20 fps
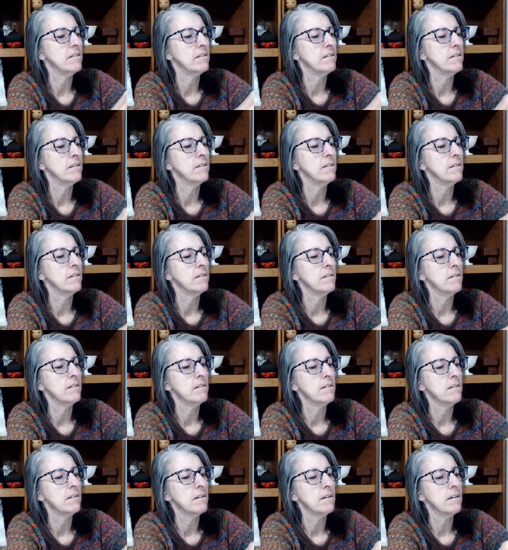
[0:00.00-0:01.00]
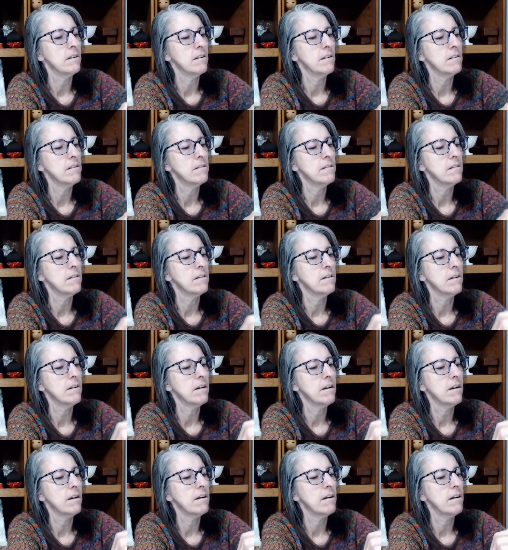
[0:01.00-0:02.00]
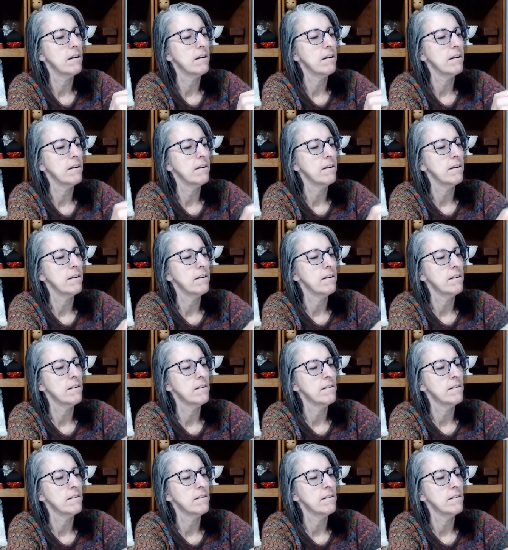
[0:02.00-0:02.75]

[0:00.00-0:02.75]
(no one is talking)